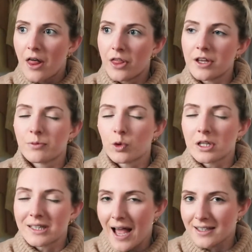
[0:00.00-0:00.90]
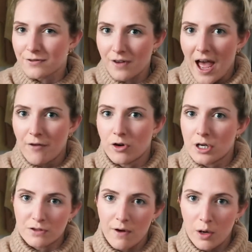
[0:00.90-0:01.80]
that will last forever and
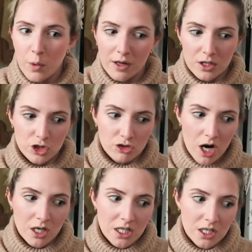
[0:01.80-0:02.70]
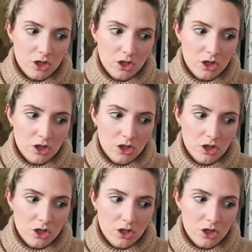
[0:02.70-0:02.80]
is very well constructed.